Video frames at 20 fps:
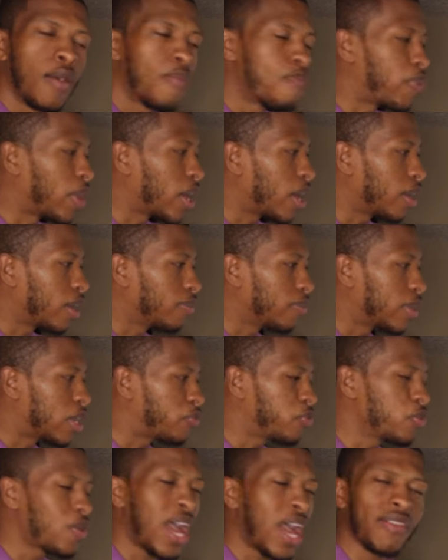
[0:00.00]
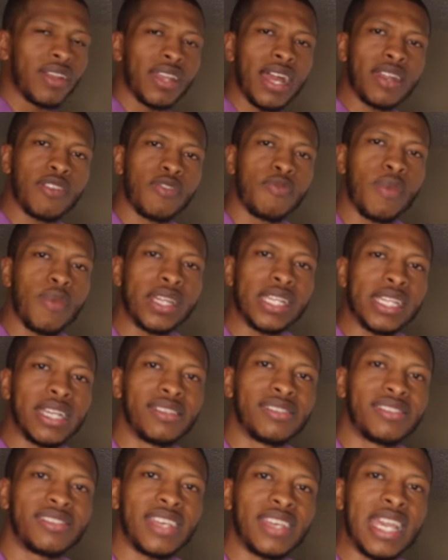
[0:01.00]
but if you have a lot of money
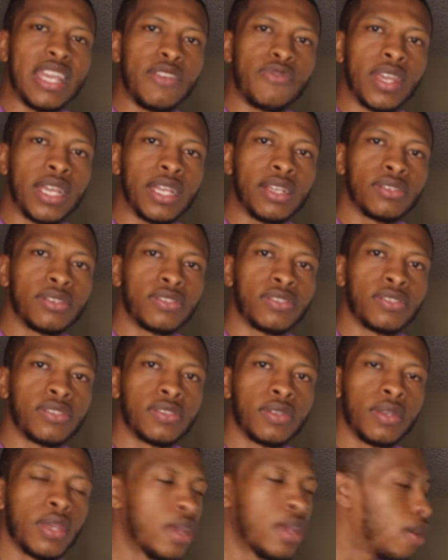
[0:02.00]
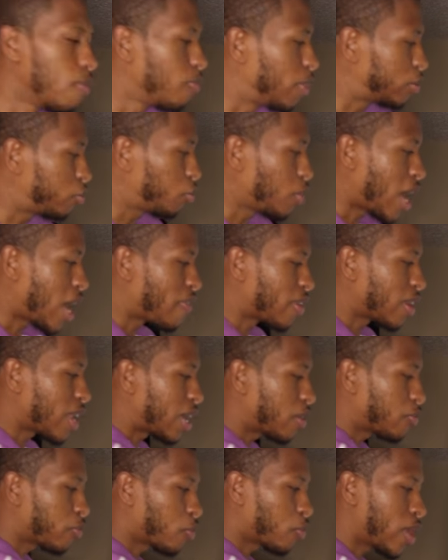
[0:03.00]
in savings, but you have a
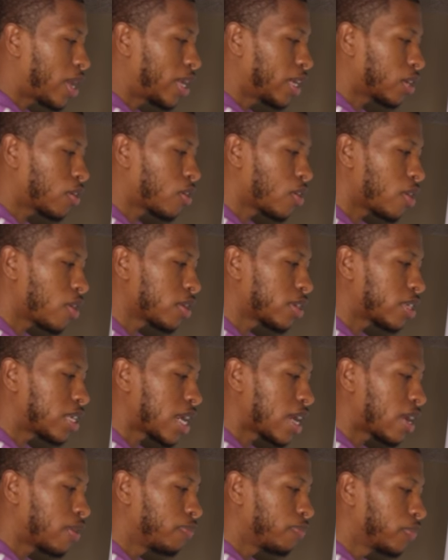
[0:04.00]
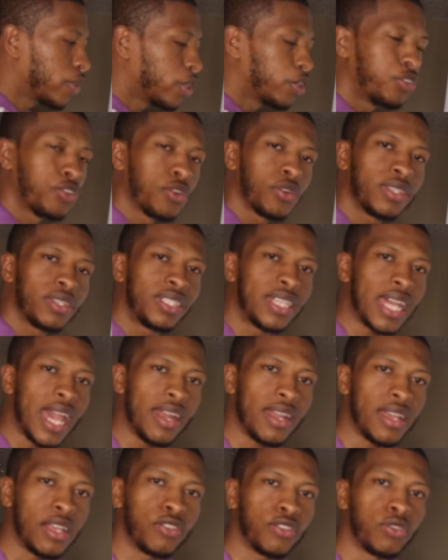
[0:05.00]
lot of credit card debt, your
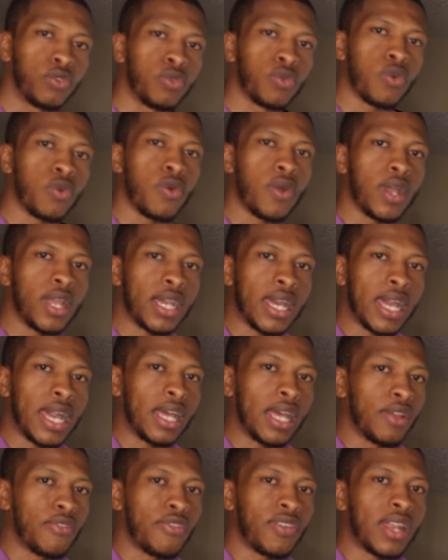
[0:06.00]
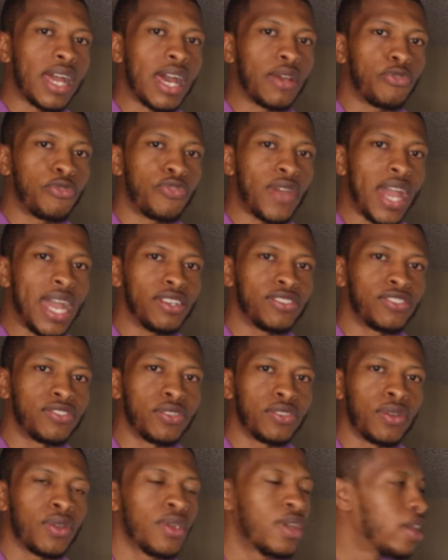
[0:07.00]
debt is growing a hell of a lot
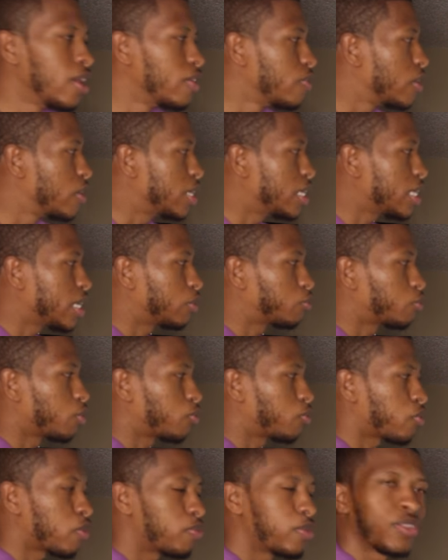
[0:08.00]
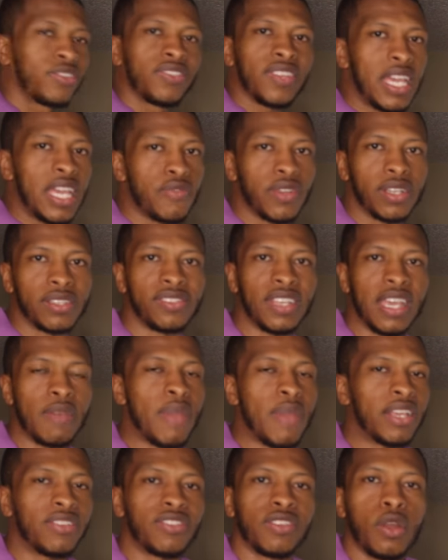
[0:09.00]
faster than the interest from your savings. It
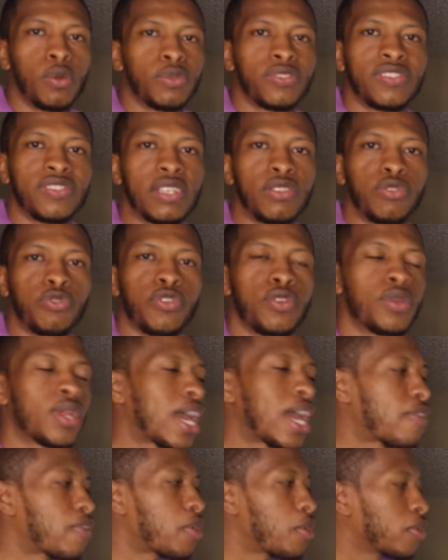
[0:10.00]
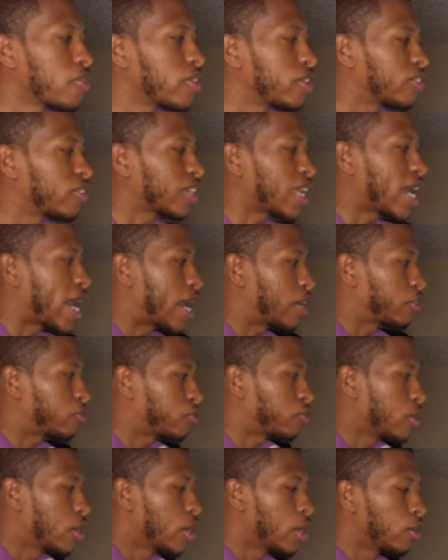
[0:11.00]
makes no sense for you to have all this
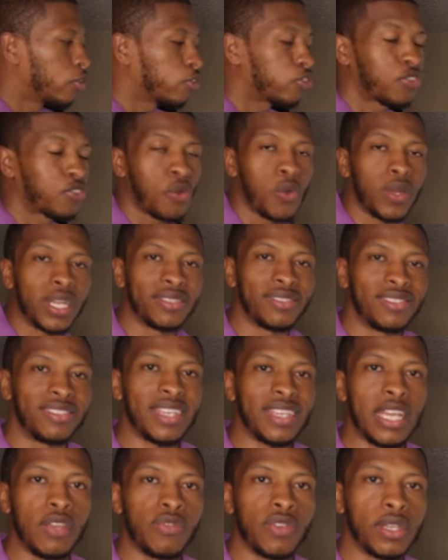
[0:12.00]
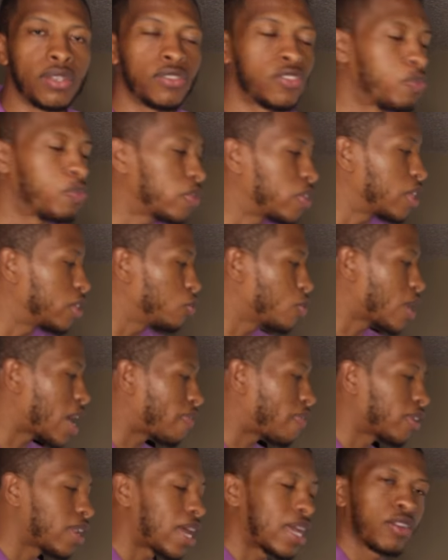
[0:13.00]
cash stored in savings, but then you have
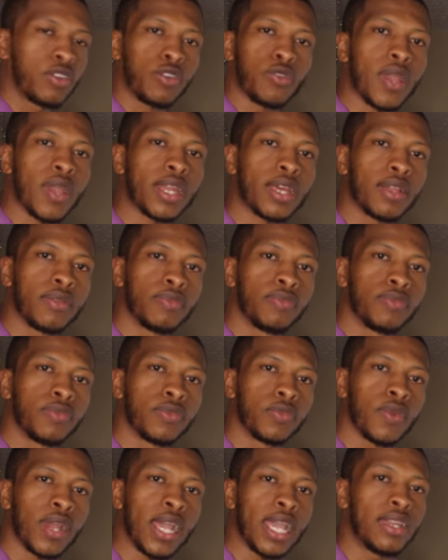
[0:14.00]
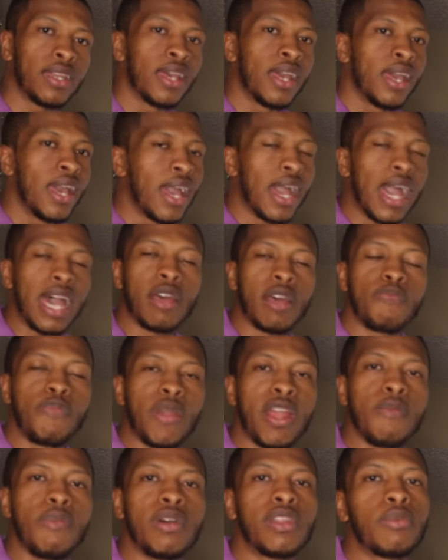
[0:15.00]
a lot of credit, right? At a
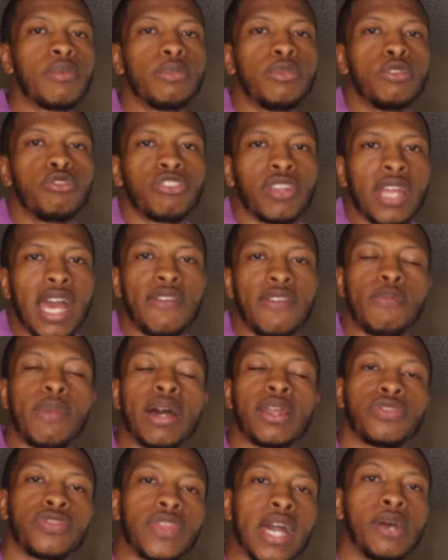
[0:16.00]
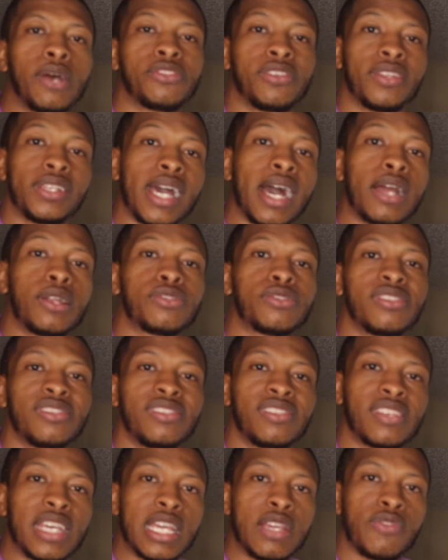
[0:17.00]
bare minimum, you should have about $1,000 in
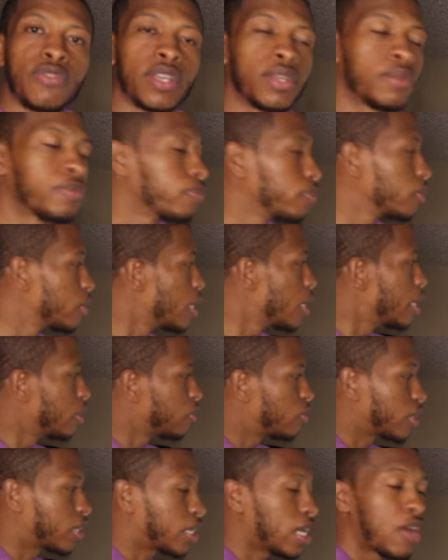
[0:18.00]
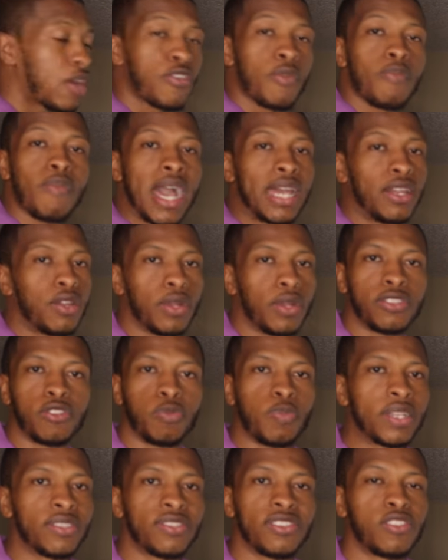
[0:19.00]
saving to cover minor
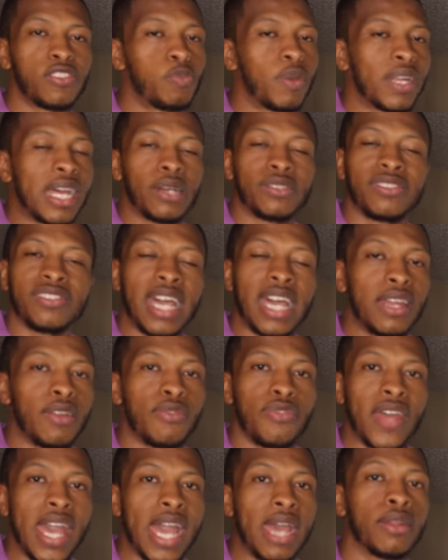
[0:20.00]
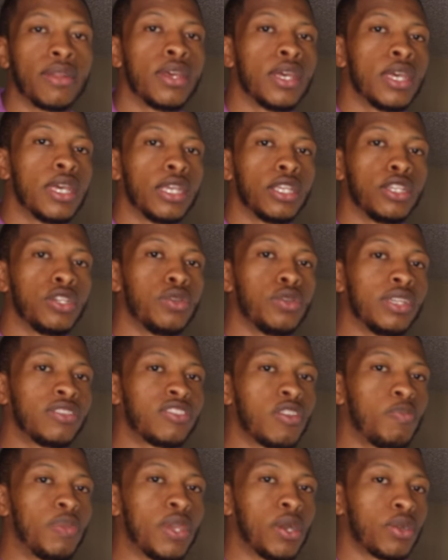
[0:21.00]
expenses, but outside of that, you need
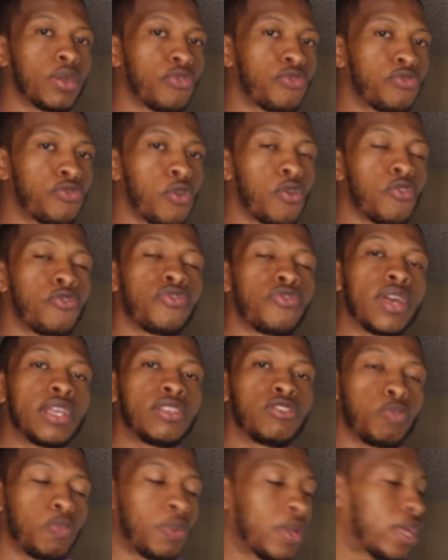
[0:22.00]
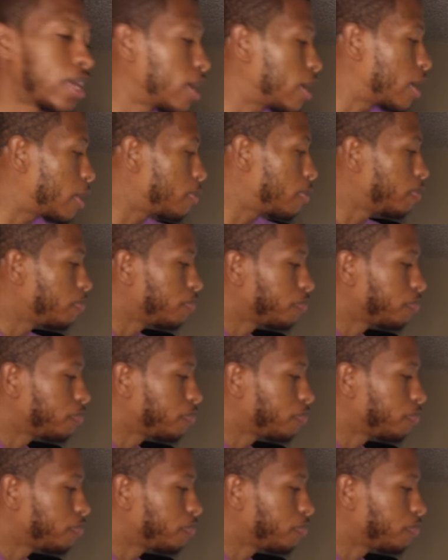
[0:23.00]
to be on a full-fledged plan